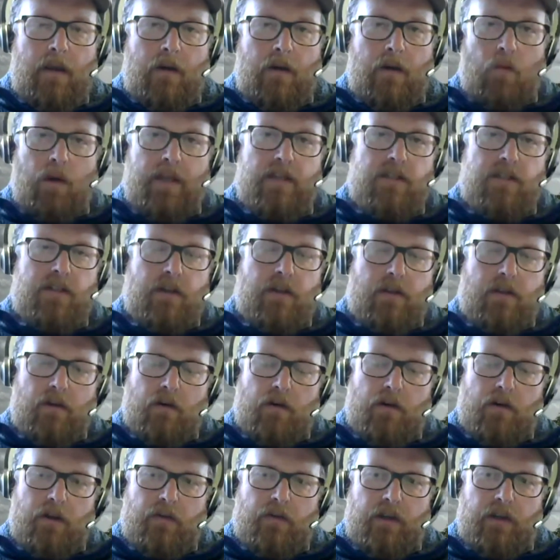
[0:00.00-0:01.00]
rest a
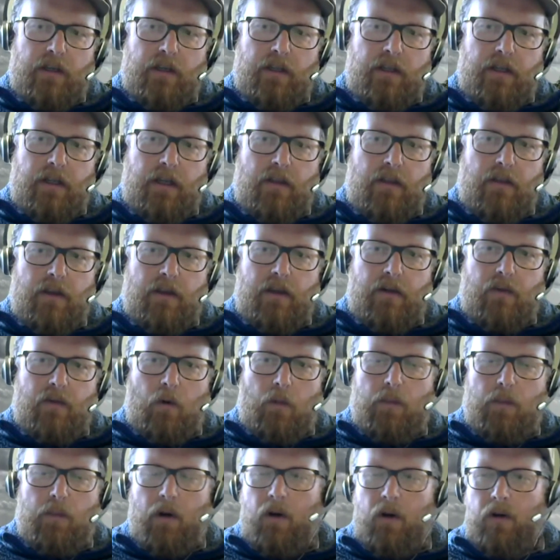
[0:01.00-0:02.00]
third of it, and then
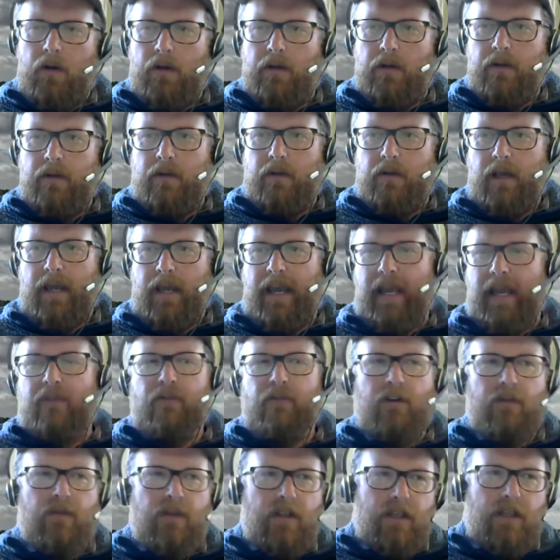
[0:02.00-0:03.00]
we'll burn
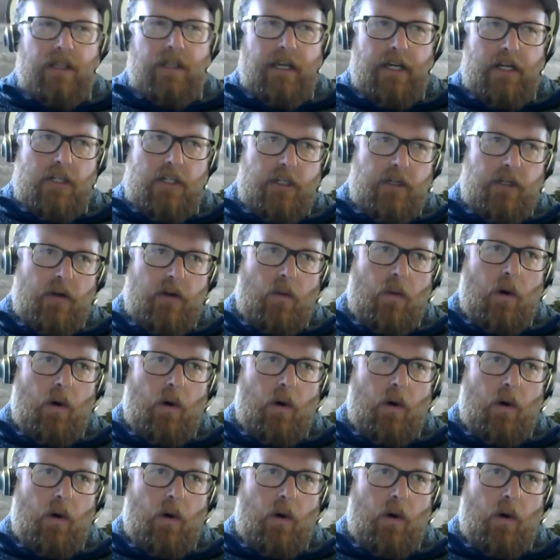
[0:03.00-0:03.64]
half of it the next year.